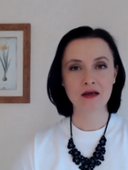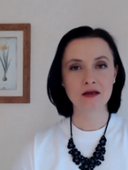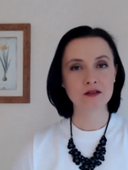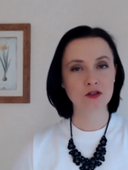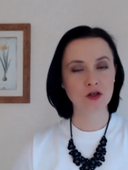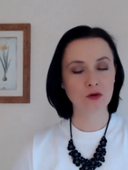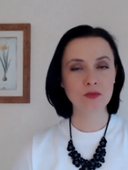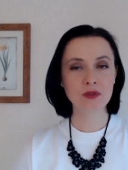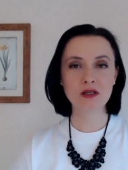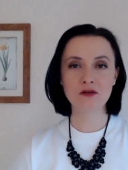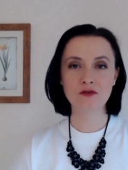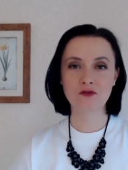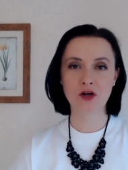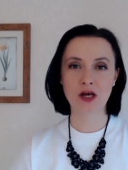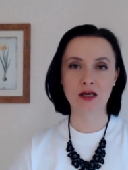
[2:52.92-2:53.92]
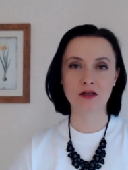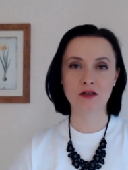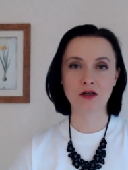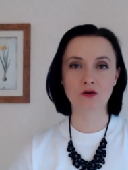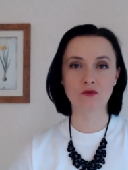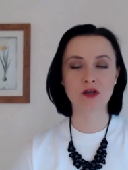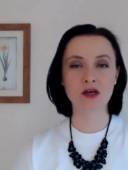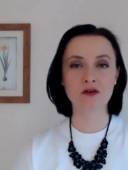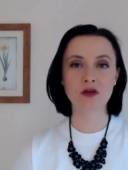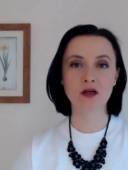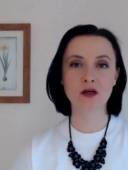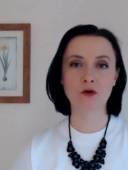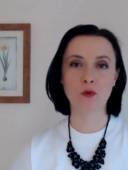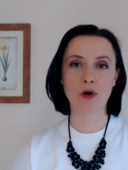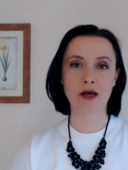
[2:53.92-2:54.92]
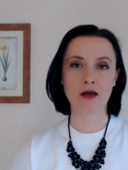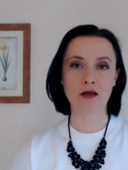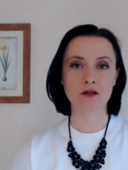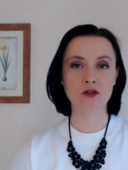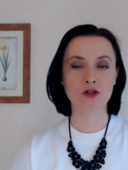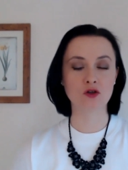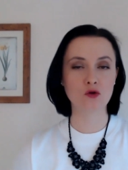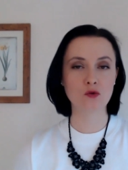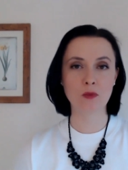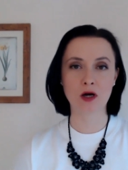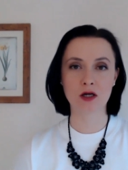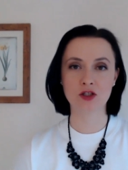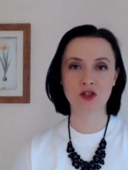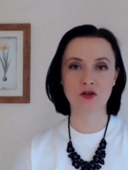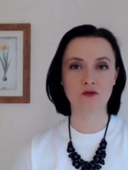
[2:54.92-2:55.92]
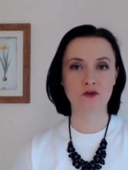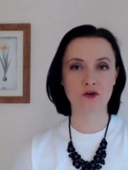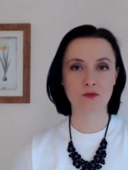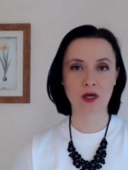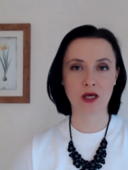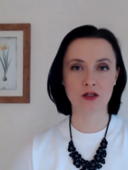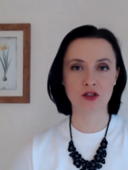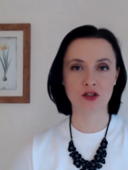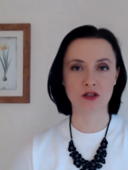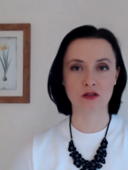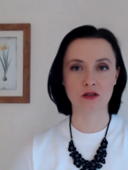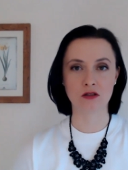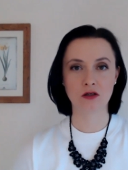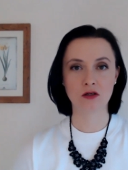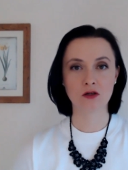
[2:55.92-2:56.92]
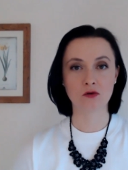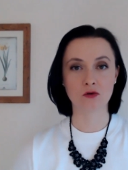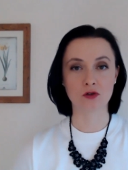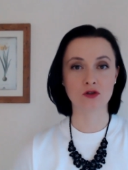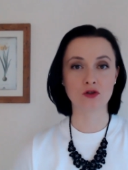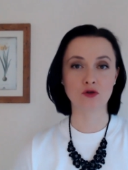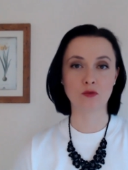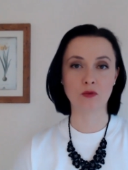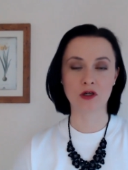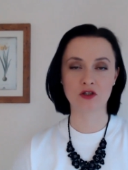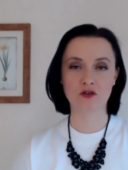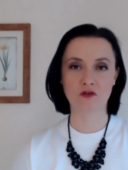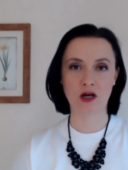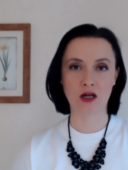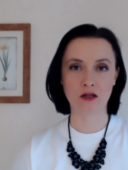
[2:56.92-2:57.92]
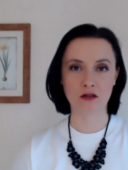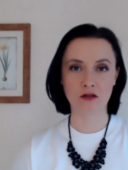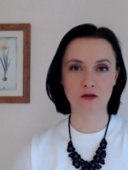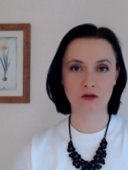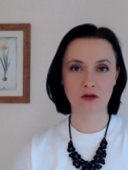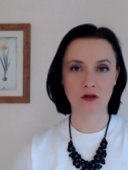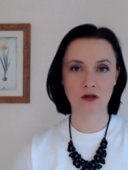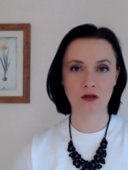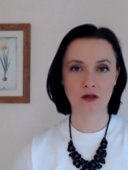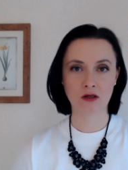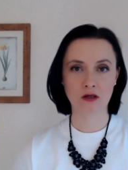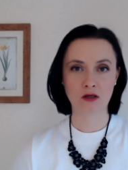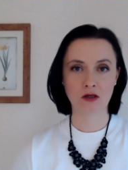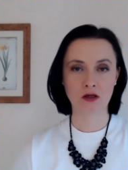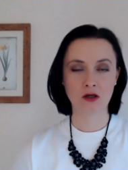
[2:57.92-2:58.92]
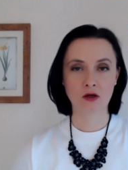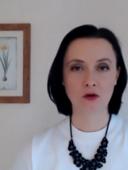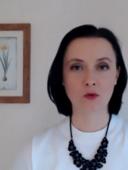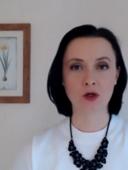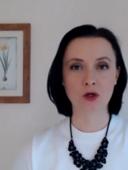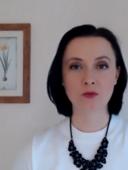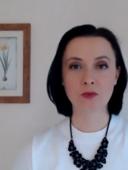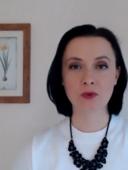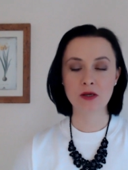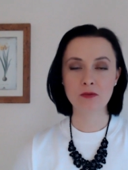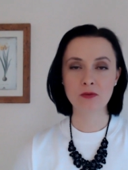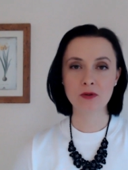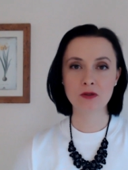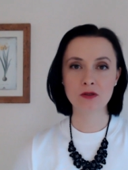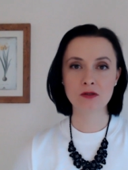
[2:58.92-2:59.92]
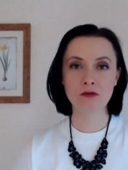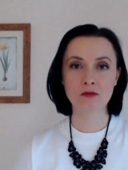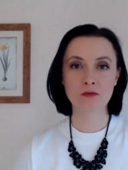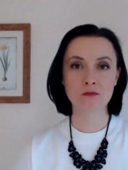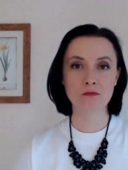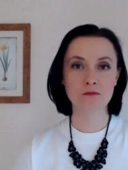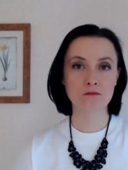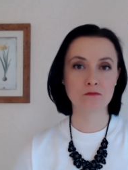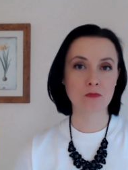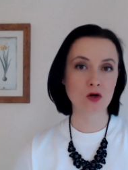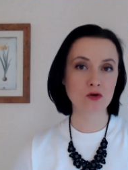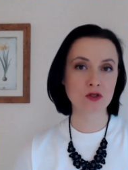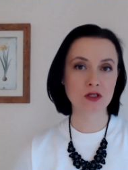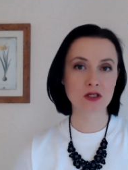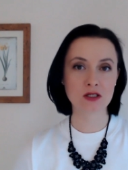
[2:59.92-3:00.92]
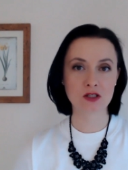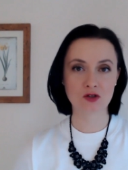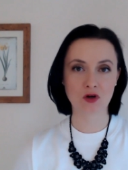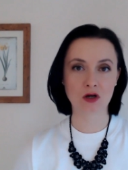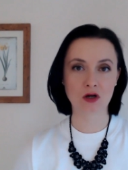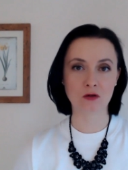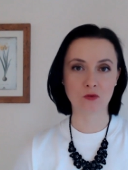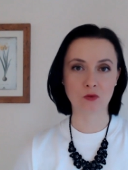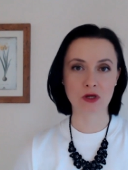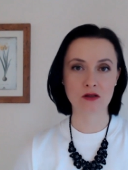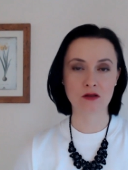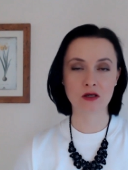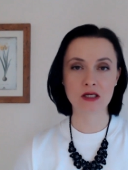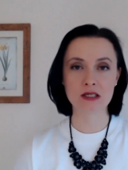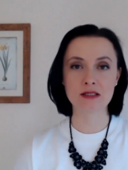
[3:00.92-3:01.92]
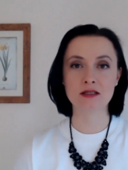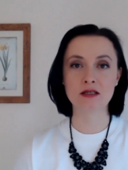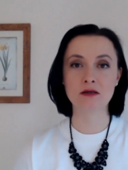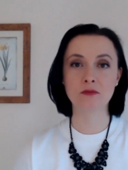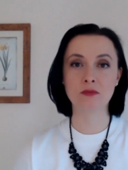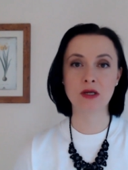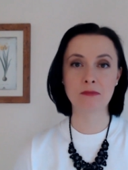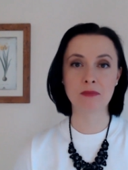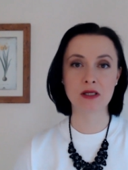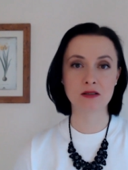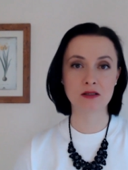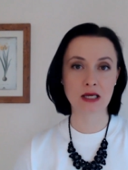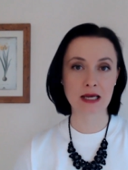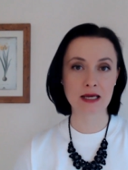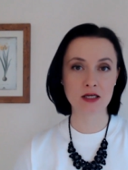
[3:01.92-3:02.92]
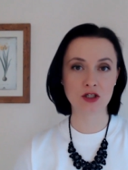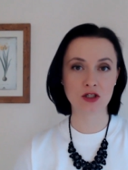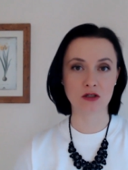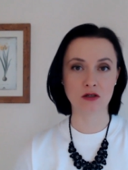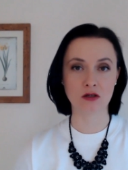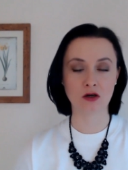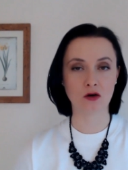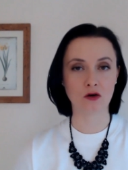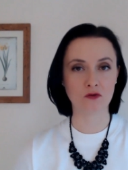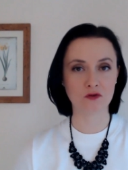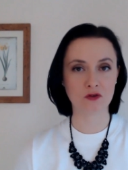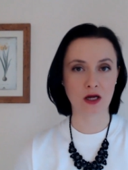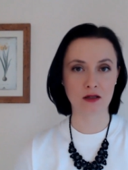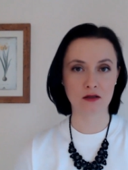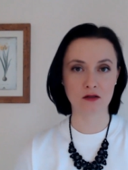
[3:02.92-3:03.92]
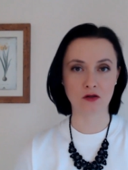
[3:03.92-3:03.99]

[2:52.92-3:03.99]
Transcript: Don't be afraid of giving away too much information or too much value. What people mostly struggle with is the implementation of that